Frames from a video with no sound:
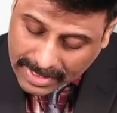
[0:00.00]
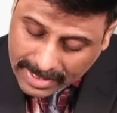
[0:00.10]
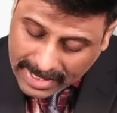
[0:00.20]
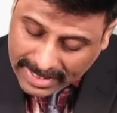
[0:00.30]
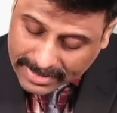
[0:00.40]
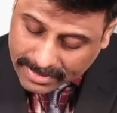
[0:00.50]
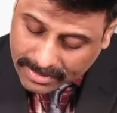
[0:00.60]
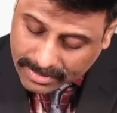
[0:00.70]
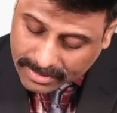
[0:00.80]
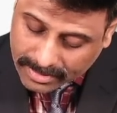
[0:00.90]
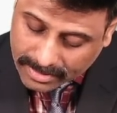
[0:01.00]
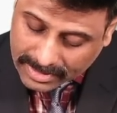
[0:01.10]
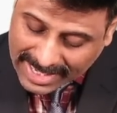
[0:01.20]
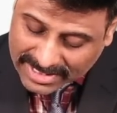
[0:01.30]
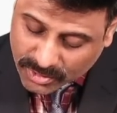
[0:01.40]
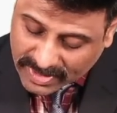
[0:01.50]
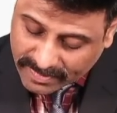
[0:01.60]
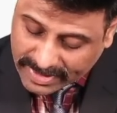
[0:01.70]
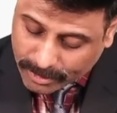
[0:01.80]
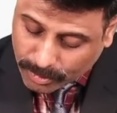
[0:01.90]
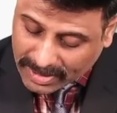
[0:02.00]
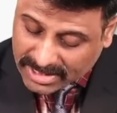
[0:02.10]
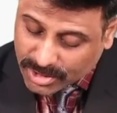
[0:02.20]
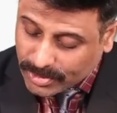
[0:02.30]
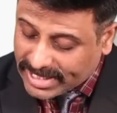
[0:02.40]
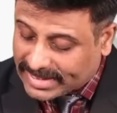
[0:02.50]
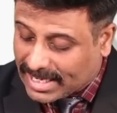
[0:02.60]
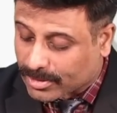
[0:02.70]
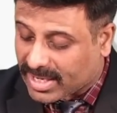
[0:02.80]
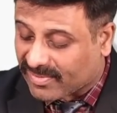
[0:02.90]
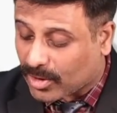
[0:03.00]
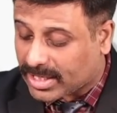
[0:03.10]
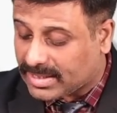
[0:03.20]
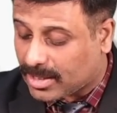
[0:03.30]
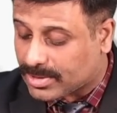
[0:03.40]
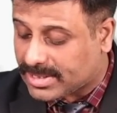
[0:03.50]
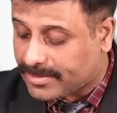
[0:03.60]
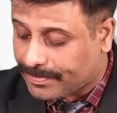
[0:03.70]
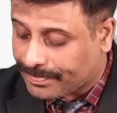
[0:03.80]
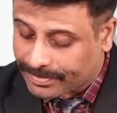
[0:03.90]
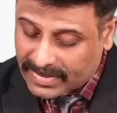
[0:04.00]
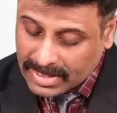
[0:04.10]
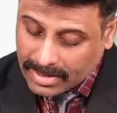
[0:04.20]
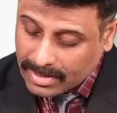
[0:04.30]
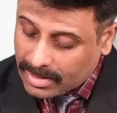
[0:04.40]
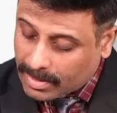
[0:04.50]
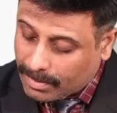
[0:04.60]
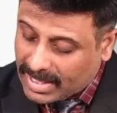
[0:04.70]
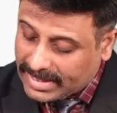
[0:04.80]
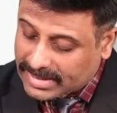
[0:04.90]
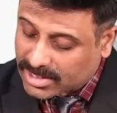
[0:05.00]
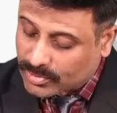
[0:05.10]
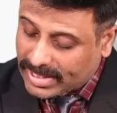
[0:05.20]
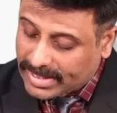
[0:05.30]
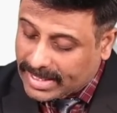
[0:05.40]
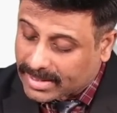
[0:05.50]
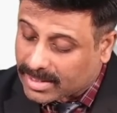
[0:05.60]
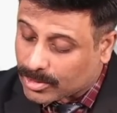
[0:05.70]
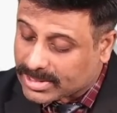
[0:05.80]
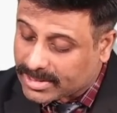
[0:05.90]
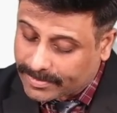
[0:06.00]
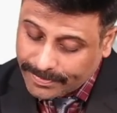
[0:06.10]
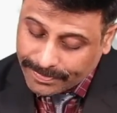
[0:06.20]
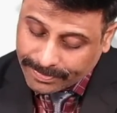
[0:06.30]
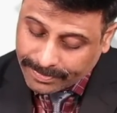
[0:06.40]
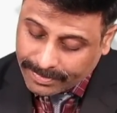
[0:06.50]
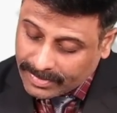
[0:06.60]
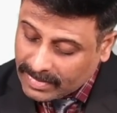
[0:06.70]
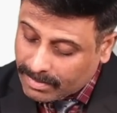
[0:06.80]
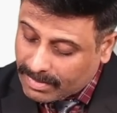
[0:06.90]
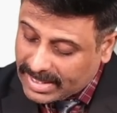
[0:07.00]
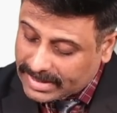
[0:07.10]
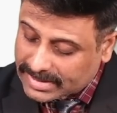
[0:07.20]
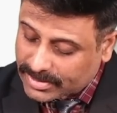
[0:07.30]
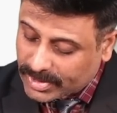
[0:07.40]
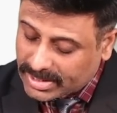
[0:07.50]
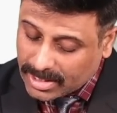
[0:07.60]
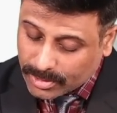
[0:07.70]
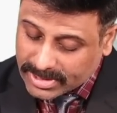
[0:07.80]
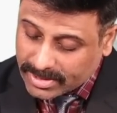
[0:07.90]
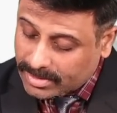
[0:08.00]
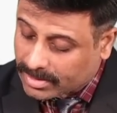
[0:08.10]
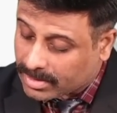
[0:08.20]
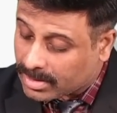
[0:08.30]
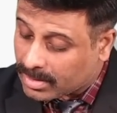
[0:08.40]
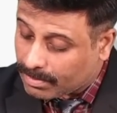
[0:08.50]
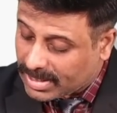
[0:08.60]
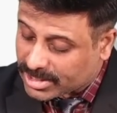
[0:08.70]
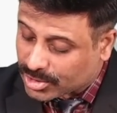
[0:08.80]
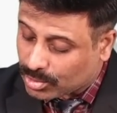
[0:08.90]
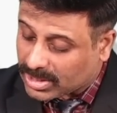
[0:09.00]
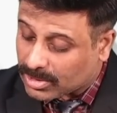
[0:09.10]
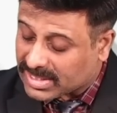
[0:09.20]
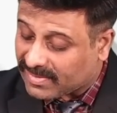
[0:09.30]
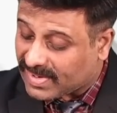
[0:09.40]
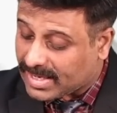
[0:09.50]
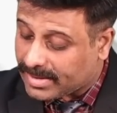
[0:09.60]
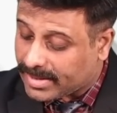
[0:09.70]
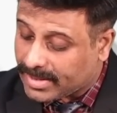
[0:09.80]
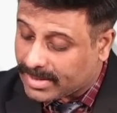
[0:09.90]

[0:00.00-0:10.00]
And last one we have to plus. Do it in calculator. 40,000 minus 28,000 minus 3,000 plus 2,500.